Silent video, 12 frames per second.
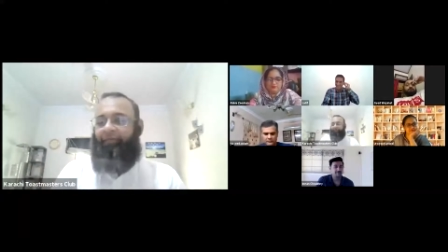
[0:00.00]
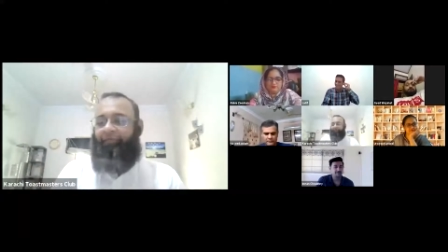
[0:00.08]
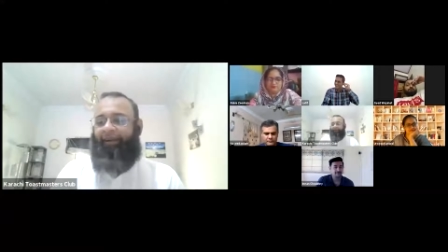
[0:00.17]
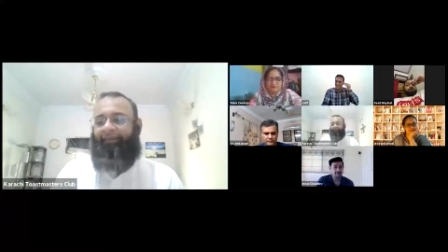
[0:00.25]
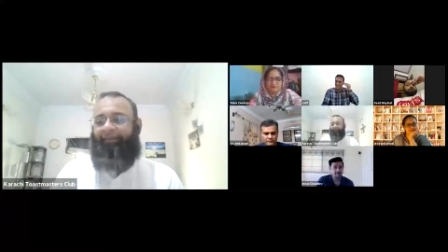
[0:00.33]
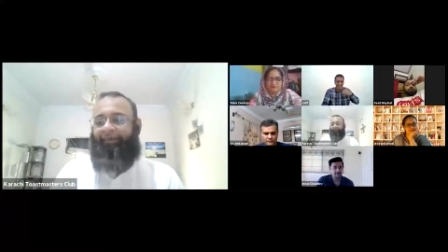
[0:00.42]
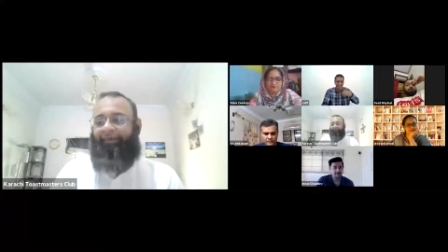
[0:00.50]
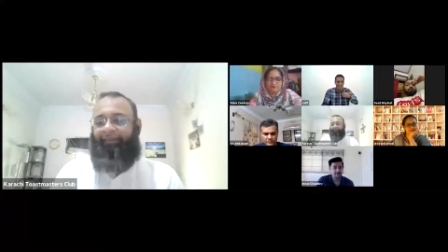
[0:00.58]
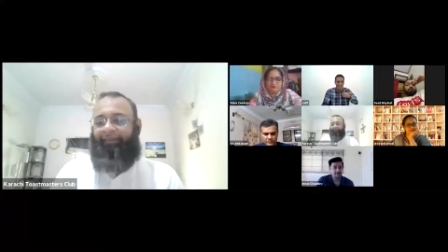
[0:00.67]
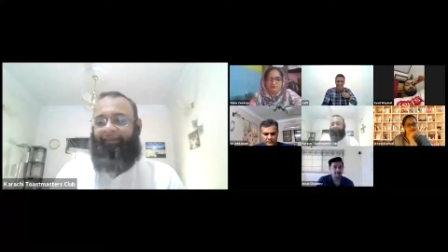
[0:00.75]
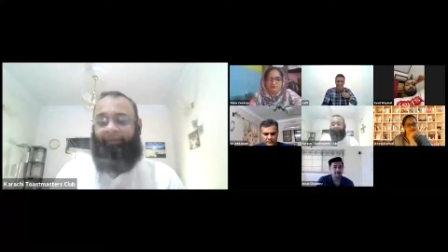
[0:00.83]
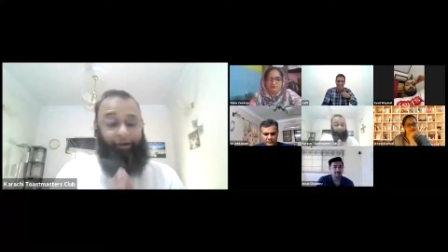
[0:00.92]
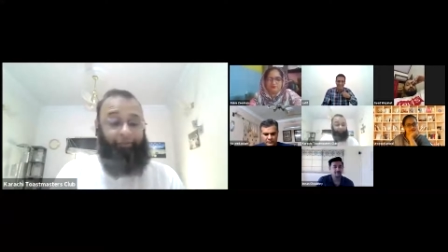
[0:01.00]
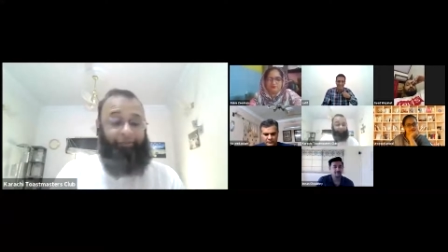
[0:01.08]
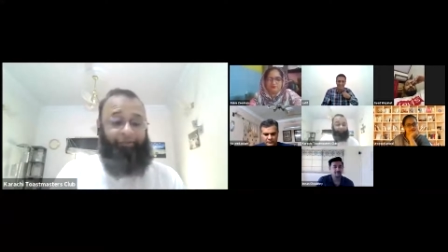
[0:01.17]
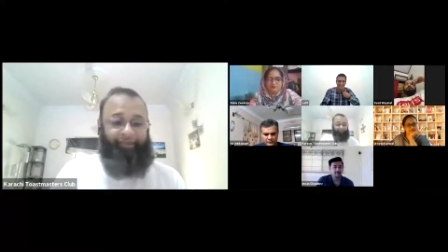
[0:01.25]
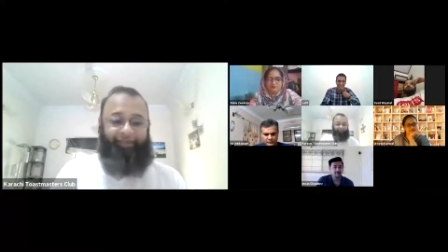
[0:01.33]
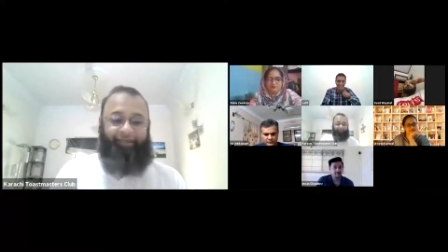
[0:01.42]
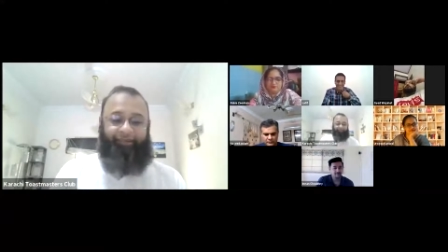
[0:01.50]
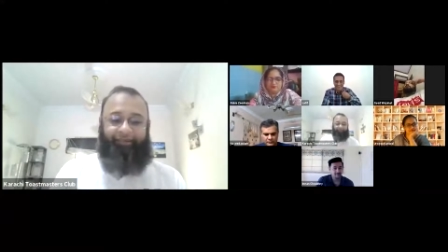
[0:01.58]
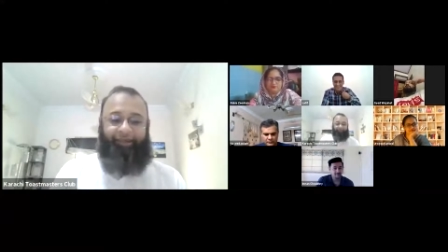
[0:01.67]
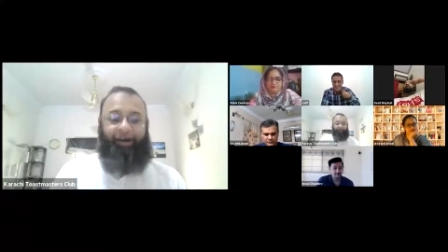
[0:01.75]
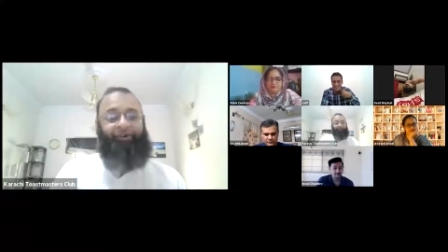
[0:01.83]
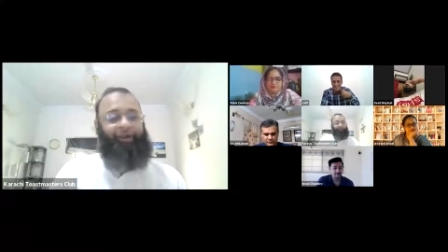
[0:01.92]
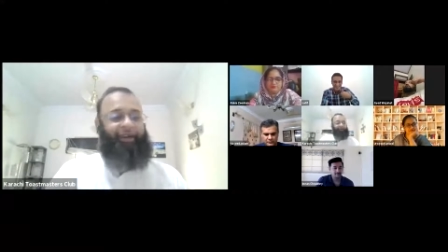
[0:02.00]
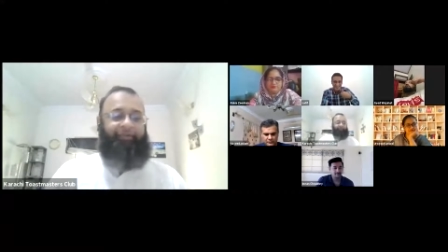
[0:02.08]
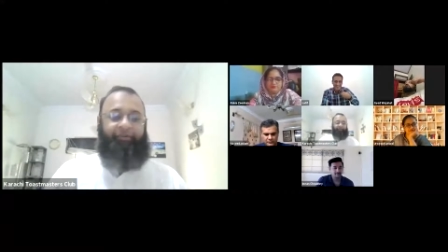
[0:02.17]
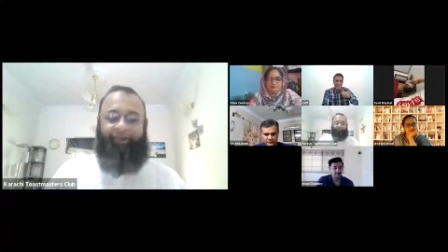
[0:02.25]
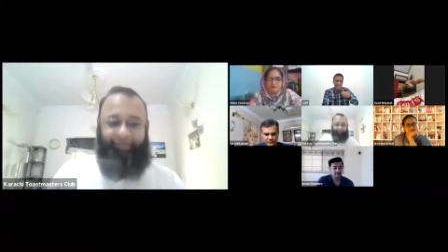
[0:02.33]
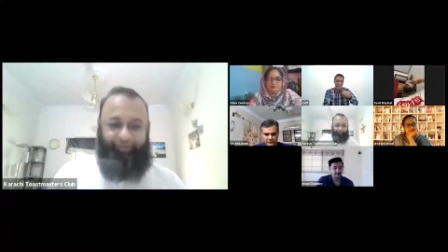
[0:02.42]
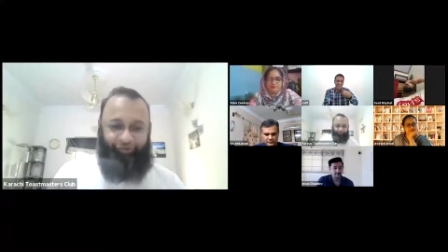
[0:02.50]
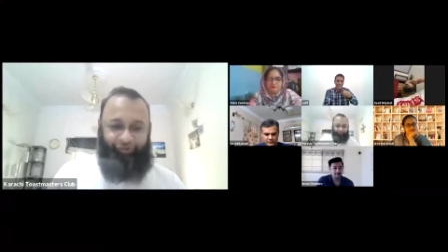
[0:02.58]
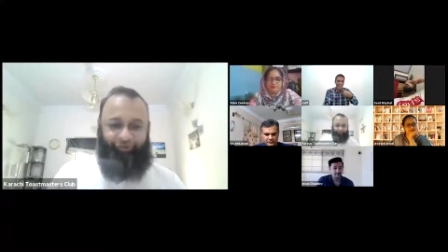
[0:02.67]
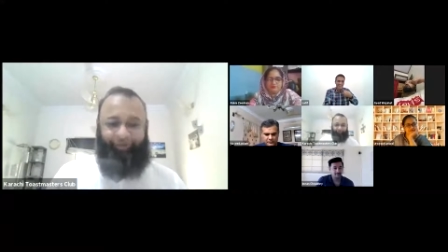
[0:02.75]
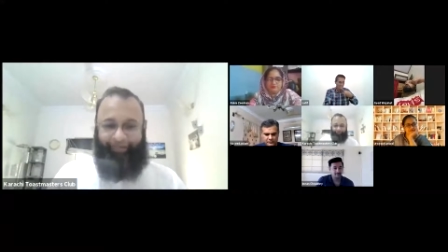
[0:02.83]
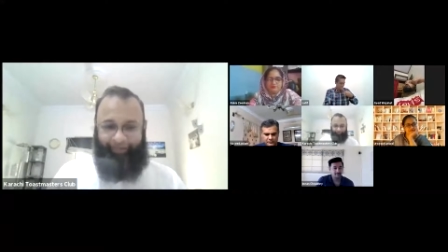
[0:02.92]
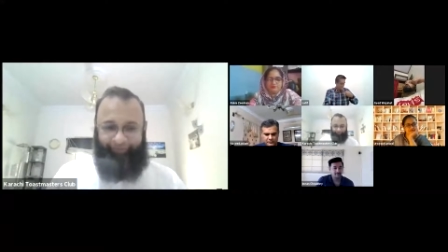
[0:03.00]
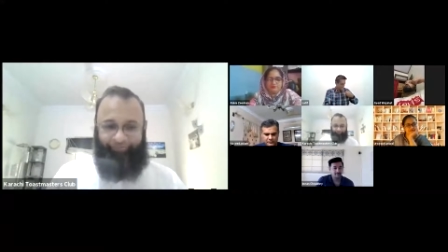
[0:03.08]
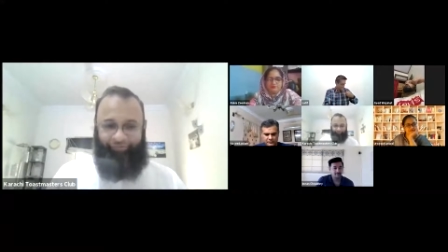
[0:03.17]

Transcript: But the problem is that now everybody is doing it.